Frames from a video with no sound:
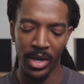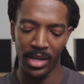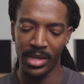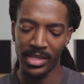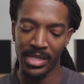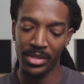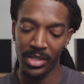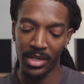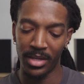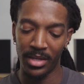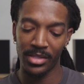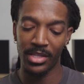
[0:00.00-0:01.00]
That sounds
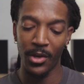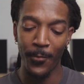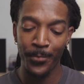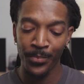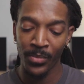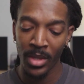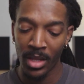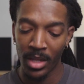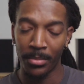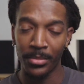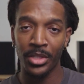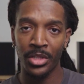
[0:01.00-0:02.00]
good. So
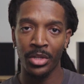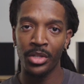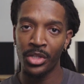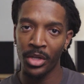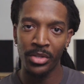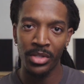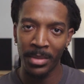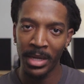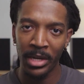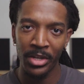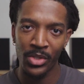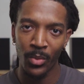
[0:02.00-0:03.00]
I'm just going to show you some
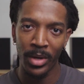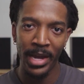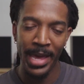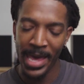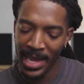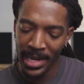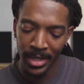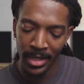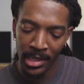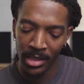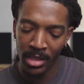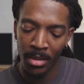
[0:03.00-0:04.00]
areas where I added
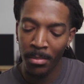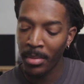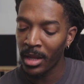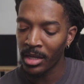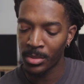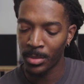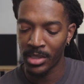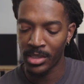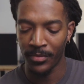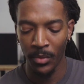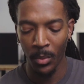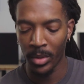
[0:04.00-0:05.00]
in the embellishments
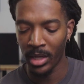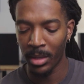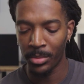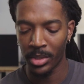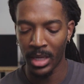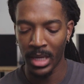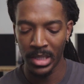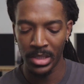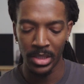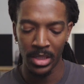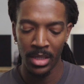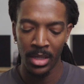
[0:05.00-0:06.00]
if you weren't able to catch
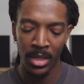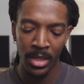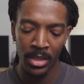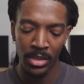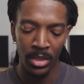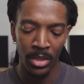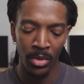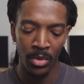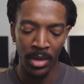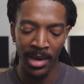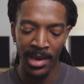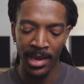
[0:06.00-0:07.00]
it.
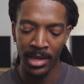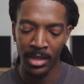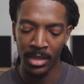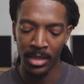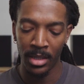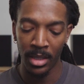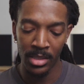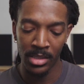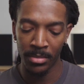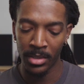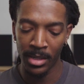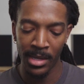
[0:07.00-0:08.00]
So I did
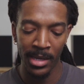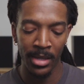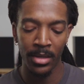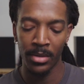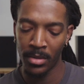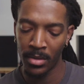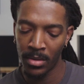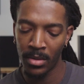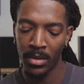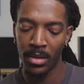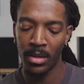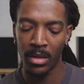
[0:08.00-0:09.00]
something like,
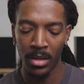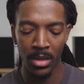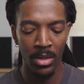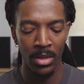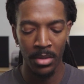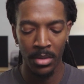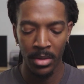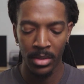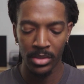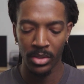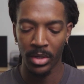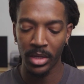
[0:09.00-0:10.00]

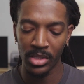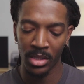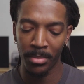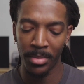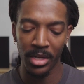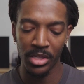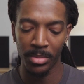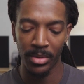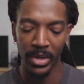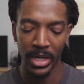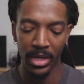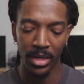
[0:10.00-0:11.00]
so here's an embellishment
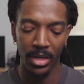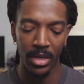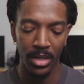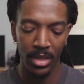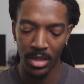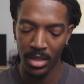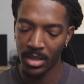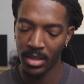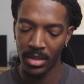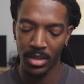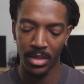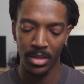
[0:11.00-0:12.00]
right here.
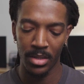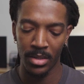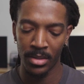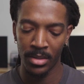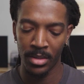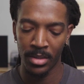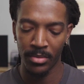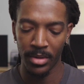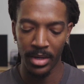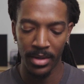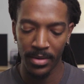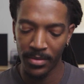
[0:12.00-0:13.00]

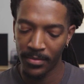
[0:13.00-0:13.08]
Right?